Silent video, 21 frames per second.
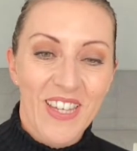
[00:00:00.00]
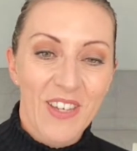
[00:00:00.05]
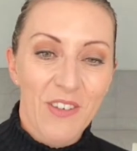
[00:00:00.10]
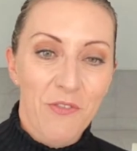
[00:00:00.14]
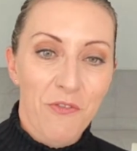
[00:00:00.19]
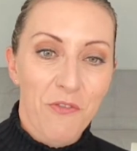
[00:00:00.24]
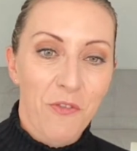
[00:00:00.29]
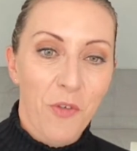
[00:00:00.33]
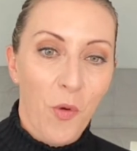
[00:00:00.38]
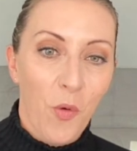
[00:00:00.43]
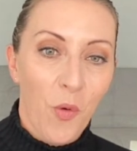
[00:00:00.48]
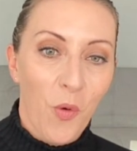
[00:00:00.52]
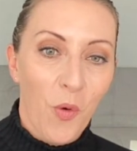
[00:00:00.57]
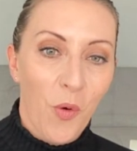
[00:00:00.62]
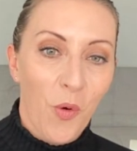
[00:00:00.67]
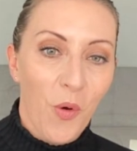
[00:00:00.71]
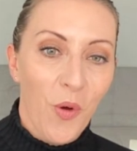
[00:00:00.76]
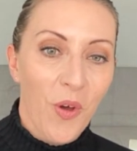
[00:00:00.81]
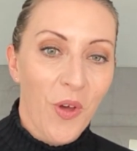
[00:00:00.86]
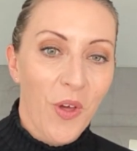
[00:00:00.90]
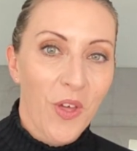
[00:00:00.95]

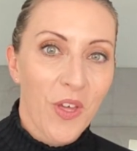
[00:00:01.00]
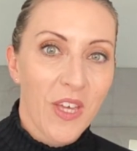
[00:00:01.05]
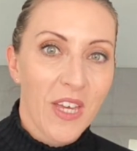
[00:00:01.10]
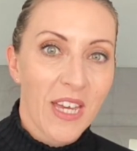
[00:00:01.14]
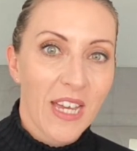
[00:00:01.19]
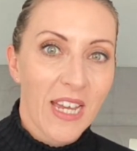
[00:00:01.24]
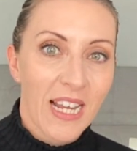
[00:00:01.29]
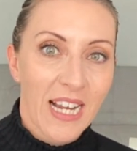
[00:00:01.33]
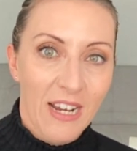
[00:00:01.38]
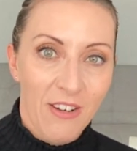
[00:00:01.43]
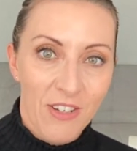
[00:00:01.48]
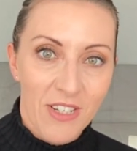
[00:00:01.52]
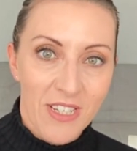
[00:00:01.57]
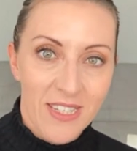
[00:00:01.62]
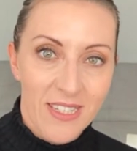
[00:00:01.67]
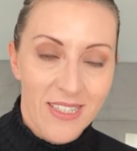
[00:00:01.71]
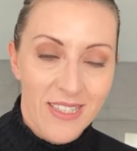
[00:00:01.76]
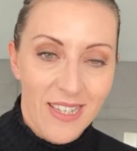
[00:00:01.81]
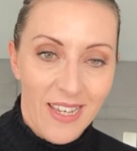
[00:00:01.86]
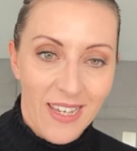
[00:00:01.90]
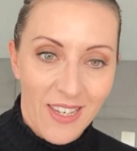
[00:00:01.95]
For
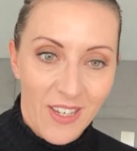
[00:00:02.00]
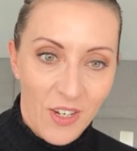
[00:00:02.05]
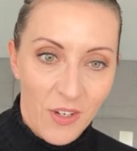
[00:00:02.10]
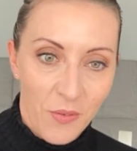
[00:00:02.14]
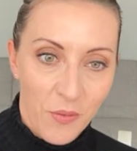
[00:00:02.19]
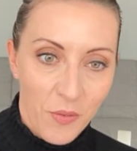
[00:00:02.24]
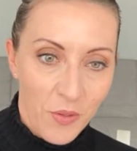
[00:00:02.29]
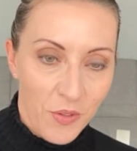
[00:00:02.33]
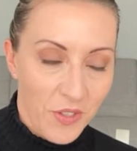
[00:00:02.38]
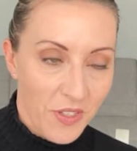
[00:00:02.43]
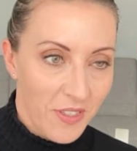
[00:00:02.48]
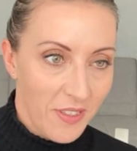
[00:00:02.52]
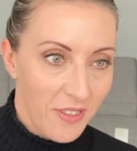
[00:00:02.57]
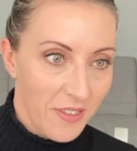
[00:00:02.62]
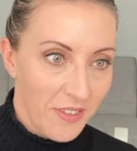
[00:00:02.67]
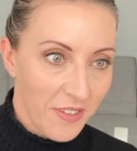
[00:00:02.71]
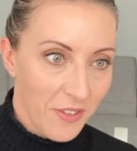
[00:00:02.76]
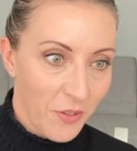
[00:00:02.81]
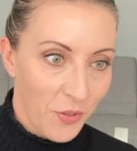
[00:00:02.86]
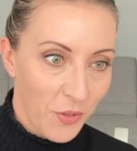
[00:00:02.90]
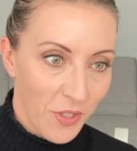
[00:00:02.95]
clarity's sake, I will
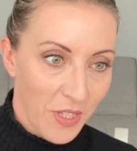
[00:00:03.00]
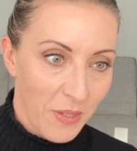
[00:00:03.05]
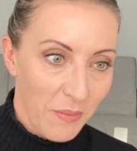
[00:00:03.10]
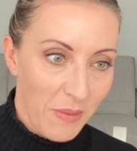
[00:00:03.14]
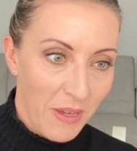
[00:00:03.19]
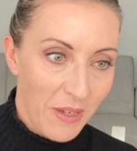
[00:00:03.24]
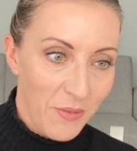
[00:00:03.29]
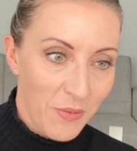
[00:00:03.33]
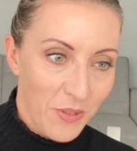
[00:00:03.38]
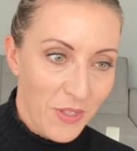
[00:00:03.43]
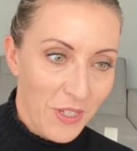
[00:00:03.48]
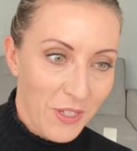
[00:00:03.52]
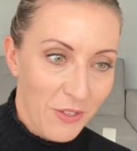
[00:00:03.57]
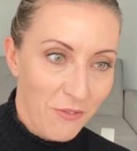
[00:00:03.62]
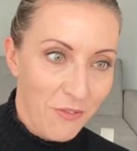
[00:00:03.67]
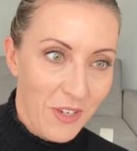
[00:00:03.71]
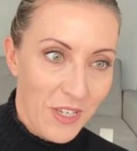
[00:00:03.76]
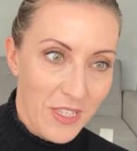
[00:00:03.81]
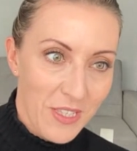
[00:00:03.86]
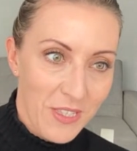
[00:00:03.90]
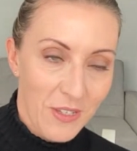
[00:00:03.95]
call him Edward the
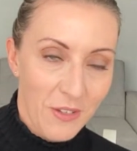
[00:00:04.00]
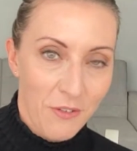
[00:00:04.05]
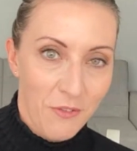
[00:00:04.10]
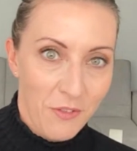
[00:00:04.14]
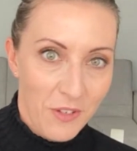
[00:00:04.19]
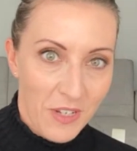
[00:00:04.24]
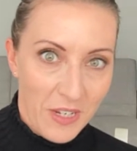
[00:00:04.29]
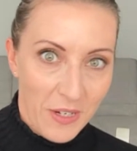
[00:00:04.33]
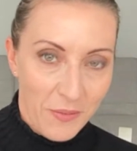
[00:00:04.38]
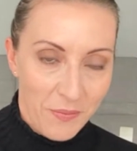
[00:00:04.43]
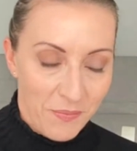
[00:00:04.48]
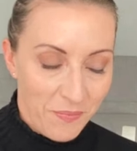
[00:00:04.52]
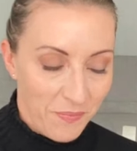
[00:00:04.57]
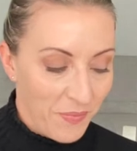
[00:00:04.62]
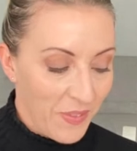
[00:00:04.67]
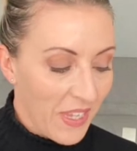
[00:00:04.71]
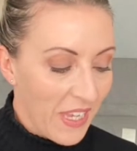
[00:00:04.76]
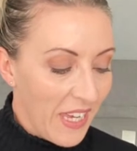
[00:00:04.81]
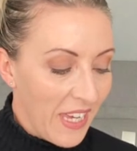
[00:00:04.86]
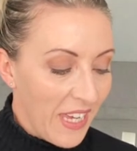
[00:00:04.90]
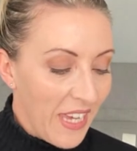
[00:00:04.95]
Confessor for now.
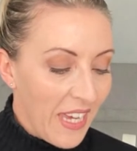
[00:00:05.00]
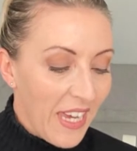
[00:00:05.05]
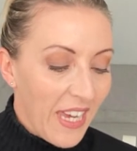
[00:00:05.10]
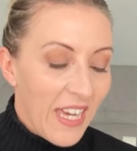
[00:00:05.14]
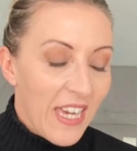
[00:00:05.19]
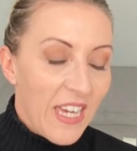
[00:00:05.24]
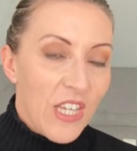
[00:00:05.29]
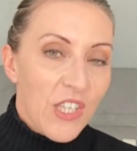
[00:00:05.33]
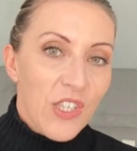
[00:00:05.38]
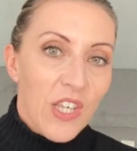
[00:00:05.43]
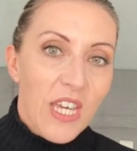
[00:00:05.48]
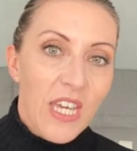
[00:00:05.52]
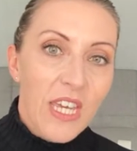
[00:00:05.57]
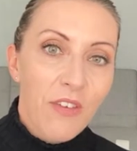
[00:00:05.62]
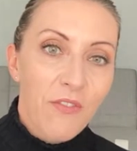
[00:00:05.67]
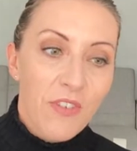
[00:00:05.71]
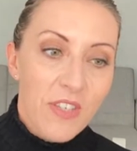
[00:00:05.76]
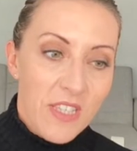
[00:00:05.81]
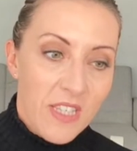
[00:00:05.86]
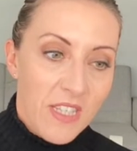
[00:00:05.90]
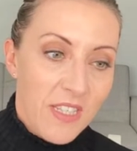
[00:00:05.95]
So he
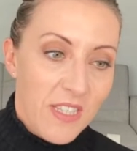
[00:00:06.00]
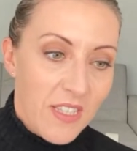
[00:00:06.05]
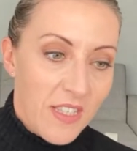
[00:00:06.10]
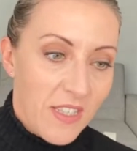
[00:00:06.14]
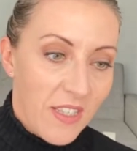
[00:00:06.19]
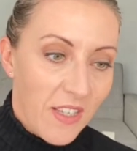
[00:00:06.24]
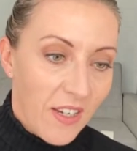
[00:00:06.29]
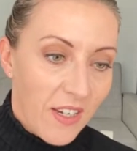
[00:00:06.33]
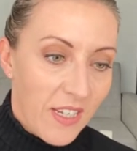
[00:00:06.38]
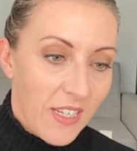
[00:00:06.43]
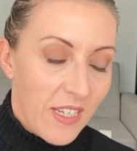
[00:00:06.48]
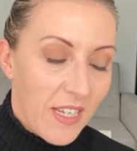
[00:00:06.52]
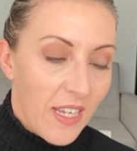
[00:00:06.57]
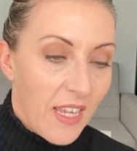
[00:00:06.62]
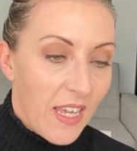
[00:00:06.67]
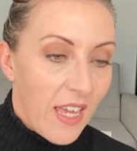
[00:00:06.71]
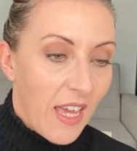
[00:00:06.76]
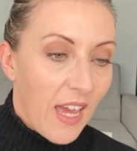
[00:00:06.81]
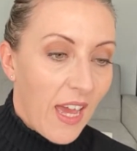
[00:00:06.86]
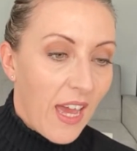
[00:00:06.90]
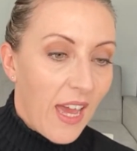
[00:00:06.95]
visits the site,
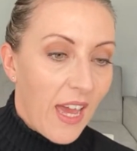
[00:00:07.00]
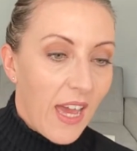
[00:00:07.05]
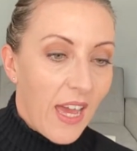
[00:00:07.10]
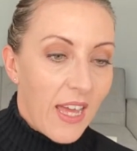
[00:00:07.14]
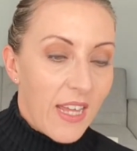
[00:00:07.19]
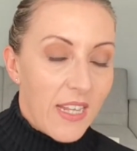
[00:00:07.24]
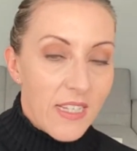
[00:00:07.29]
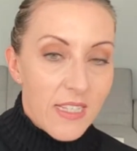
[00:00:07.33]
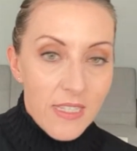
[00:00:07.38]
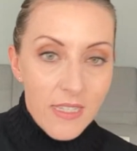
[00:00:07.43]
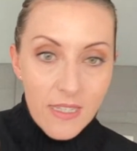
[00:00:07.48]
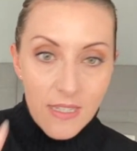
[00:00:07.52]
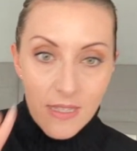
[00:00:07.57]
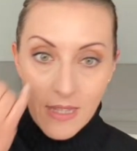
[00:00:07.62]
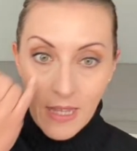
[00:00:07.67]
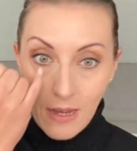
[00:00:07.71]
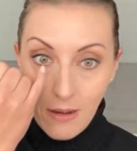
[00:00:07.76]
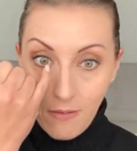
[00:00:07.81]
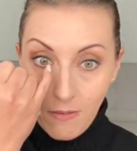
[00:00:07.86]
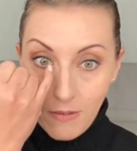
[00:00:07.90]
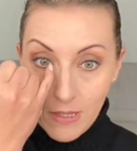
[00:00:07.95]
and
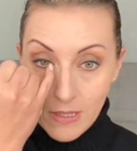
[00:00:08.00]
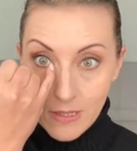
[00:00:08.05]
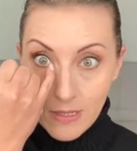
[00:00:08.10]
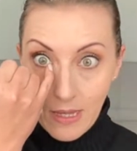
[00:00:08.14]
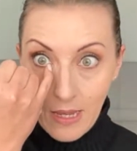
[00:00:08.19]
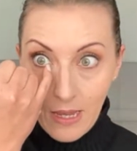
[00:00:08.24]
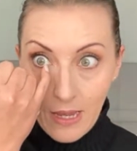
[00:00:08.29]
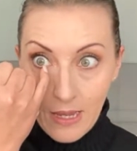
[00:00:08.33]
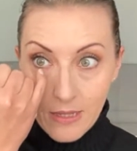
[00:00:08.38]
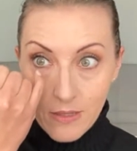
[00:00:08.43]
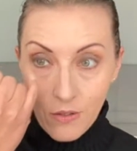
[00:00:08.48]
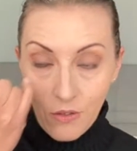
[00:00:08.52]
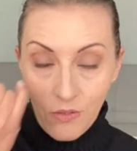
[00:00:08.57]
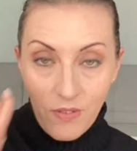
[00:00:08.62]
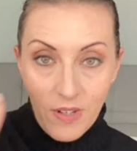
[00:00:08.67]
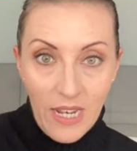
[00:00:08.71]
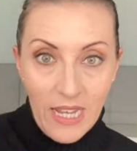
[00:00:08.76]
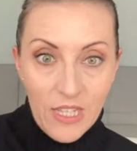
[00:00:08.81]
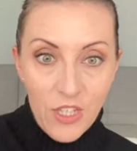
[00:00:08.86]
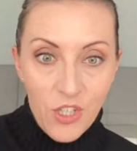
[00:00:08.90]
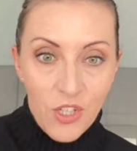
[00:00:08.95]
there is a sort of
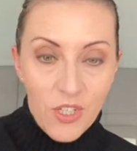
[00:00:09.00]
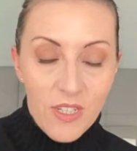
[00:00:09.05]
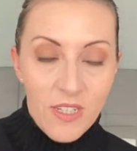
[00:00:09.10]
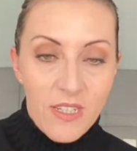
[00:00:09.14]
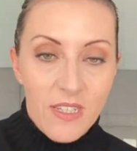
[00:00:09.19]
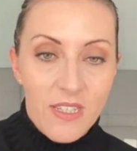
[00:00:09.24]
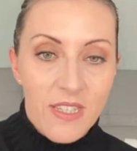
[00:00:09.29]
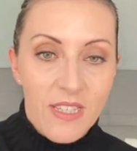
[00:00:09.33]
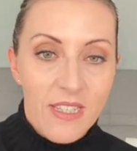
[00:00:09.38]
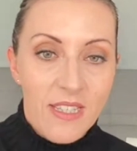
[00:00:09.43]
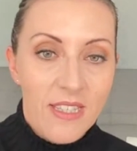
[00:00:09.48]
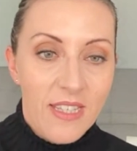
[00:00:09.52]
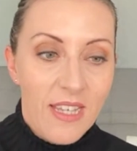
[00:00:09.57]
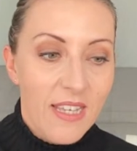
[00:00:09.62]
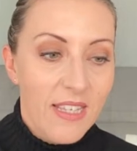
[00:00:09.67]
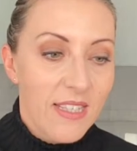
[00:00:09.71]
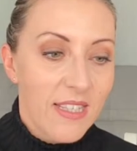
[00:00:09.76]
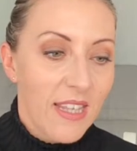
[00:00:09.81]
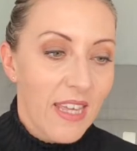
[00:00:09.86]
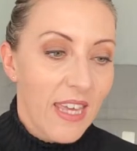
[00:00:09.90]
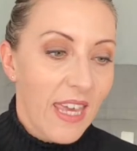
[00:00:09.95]
legend that
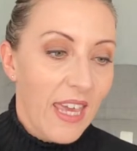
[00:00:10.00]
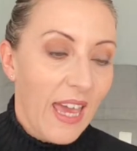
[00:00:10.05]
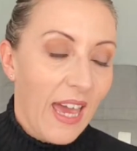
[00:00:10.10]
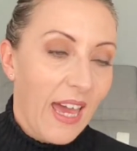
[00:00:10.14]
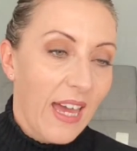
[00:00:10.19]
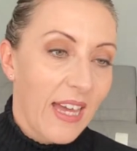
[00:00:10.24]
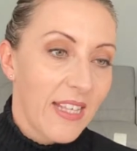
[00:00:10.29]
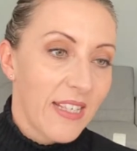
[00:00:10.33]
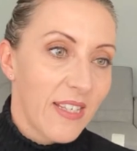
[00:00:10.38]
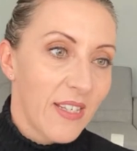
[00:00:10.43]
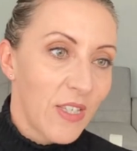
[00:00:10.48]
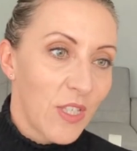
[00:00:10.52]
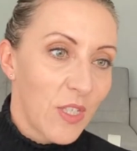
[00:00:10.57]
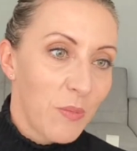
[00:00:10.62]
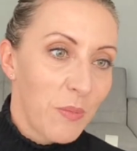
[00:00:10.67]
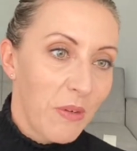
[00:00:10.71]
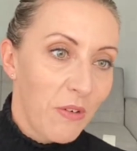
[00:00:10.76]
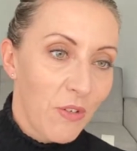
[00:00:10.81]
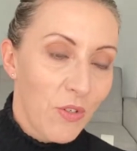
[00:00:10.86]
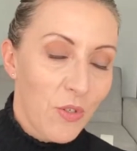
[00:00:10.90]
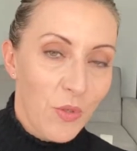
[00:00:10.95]
says that he has a
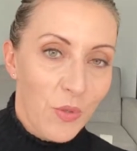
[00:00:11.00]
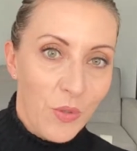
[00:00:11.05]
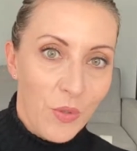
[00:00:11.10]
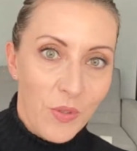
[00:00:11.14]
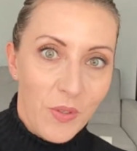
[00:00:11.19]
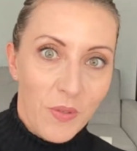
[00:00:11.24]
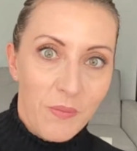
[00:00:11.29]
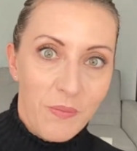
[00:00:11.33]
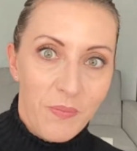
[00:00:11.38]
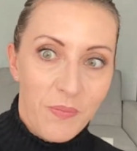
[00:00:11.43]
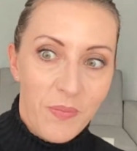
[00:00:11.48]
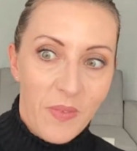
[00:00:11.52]
spiritual